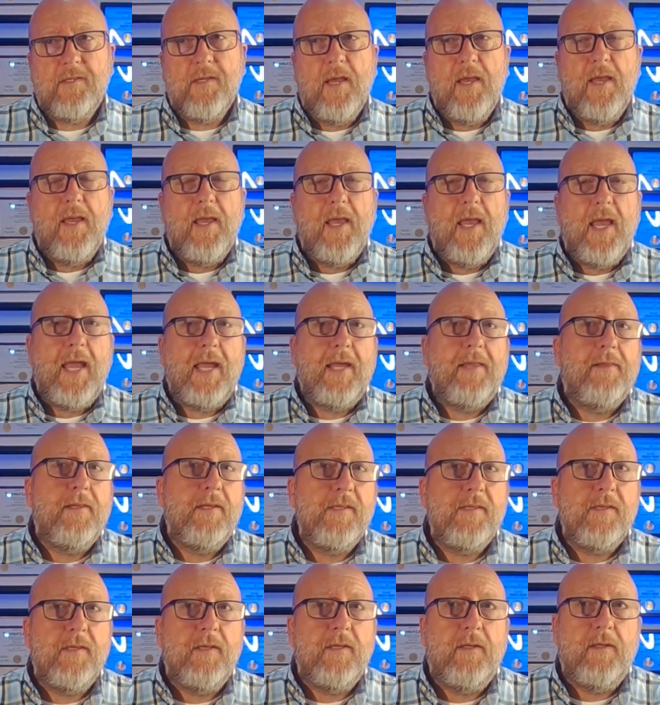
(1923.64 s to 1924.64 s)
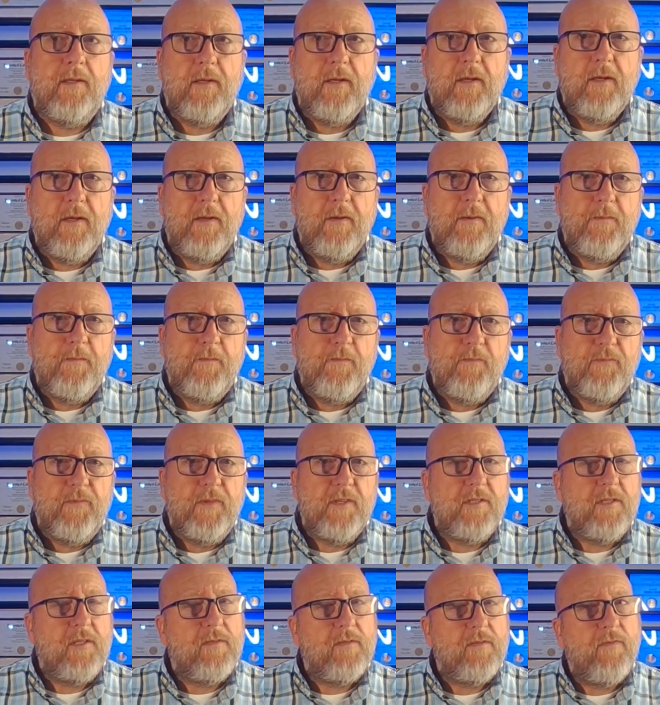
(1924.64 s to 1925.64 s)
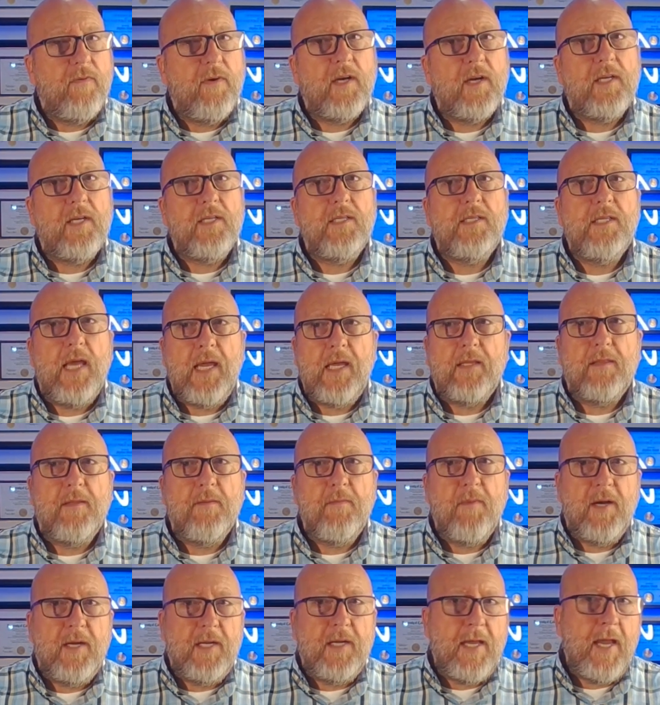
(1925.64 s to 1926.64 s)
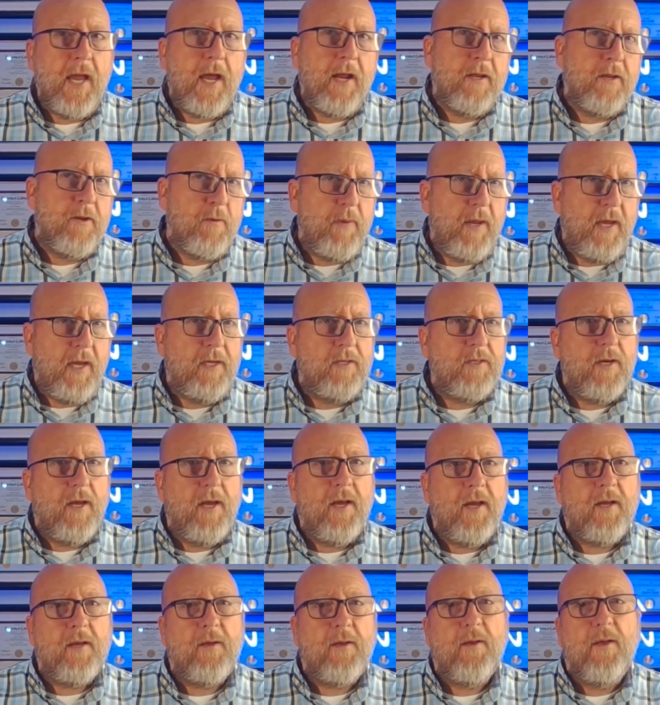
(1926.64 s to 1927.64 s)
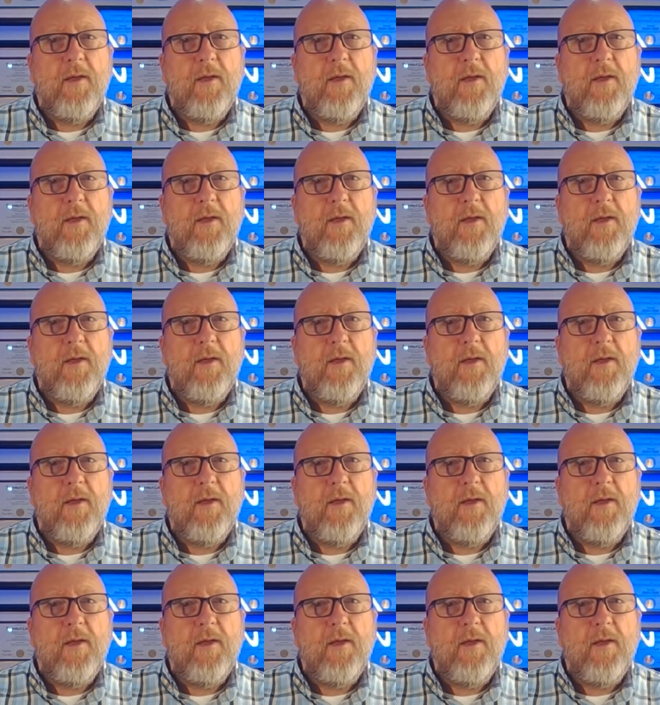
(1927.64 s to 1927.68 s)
hey, listen, let's just fucking take the money out of your paycheck